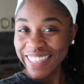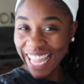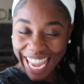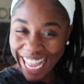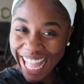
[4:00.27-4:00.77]

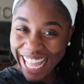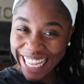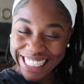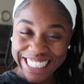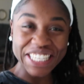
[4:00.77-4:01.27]
Hey
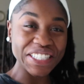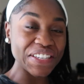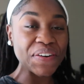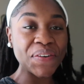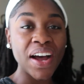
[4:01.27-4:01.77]
guys,
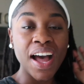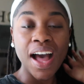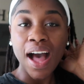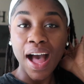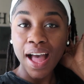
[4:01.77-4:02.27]
so
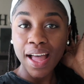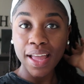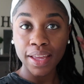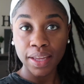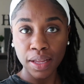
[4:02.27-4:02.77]

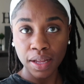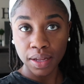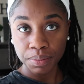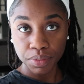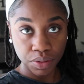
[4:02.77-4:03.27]
I
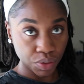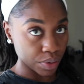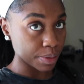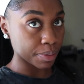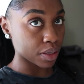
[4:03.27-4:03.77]
um,
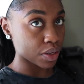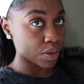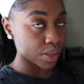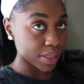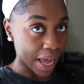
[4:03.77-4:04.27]
threw on some
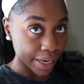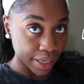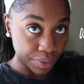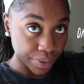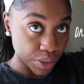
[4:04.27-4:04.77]
clothes. I
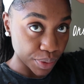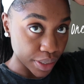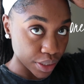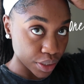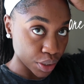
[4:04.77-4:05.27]
need a
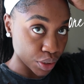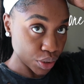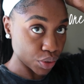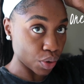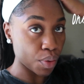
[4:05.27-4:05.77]
retwist
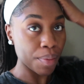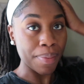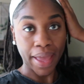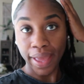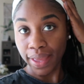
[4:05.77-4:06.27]
so
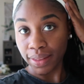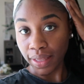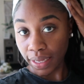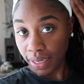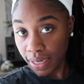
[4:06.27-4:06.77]
bad.
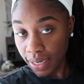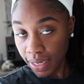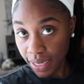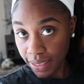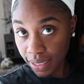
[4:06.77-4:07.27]
Like,
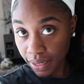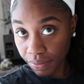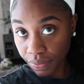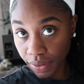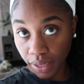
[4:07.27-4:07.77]
it's not
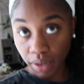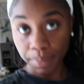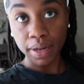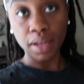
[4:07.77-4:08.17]
even funny how bad